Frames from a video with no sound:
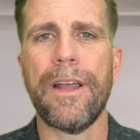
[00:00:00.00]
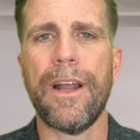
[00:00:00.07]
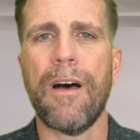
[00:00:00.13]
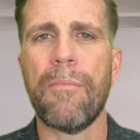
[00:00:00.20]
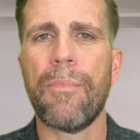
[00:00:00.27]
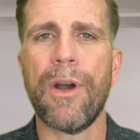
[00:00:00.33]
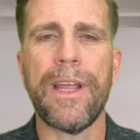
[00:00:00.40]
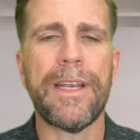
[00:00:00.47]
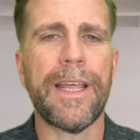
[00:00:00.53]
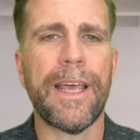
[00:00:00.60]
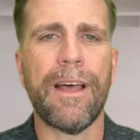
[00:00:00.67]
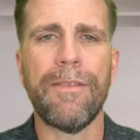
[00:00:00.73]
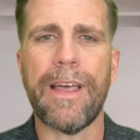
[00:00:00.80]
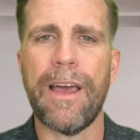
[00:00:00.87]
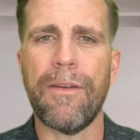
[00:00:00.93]
I'll break
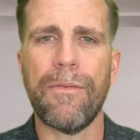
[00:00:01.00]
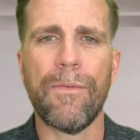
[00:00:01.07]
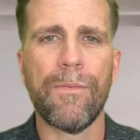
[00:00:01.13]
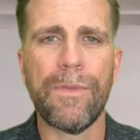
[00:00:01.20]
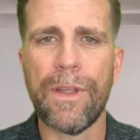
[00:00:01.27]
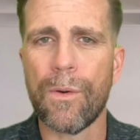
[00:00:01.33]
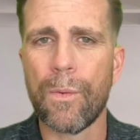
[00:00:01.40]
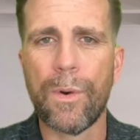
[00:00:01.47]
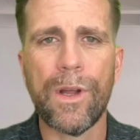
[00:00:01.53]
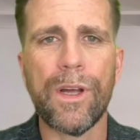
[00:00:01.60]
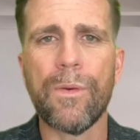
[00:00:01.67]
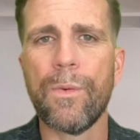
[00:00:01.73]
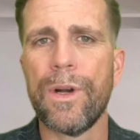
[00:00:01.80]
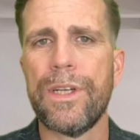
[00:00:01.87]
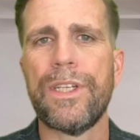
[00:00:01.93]
down the real
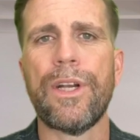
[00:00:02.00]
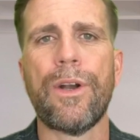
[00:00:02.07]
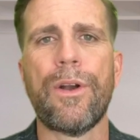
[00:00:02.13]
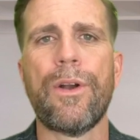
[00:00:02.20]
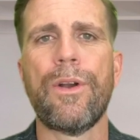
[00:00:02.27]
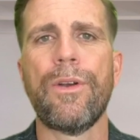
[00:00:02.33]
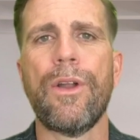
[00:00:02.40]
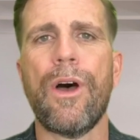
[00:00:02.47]
return